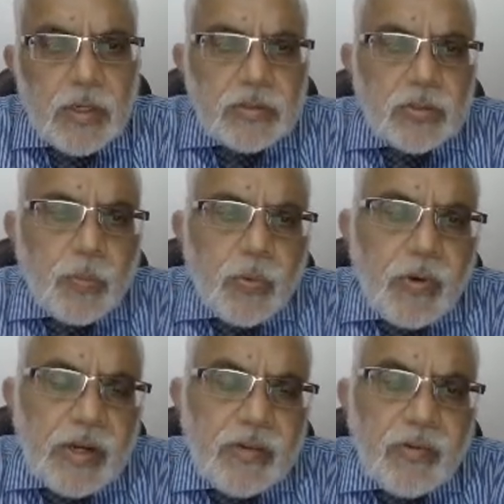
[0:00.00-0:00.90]
So
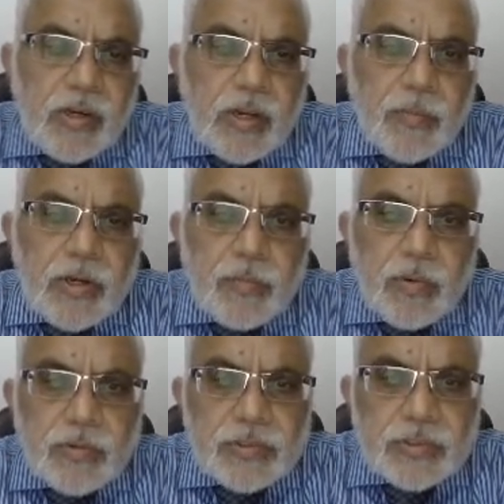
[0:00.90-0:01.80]
providing for indemnity
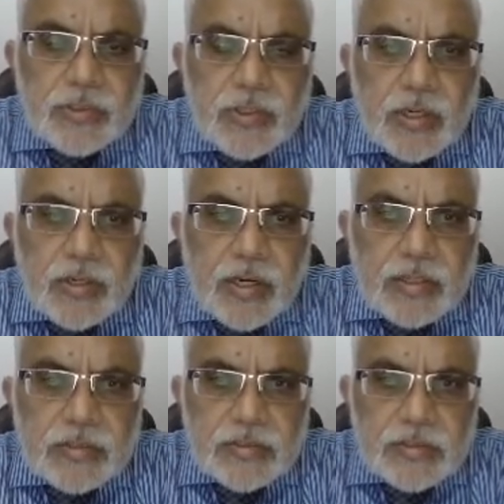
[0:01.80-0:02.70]
provisions in
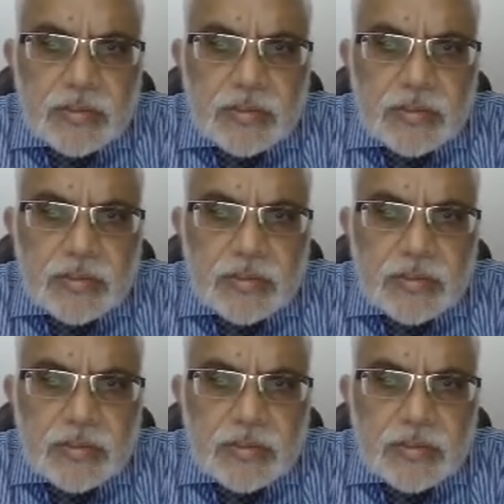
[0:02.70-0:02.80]
contracts.